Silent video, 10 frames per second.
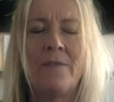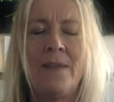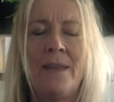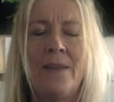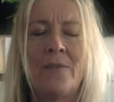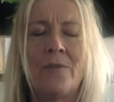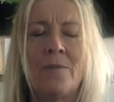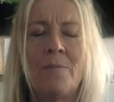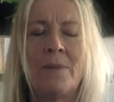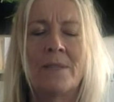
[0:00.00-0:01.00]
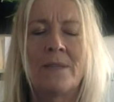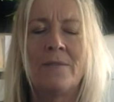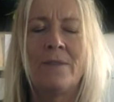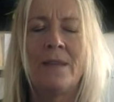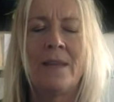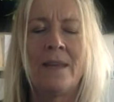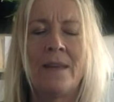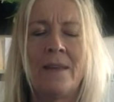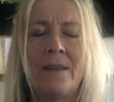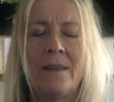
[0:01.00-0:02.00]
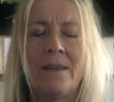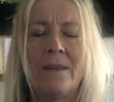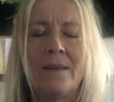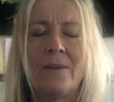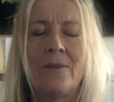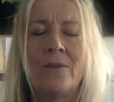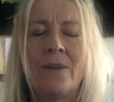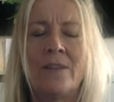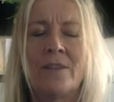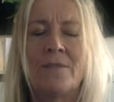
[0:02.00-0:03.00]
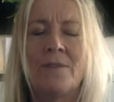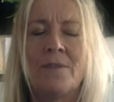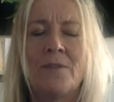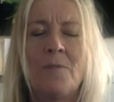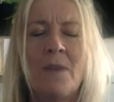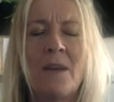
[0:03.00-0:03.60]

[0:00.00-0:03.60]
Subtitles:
feeling or a buzzy feeling, or I just feel super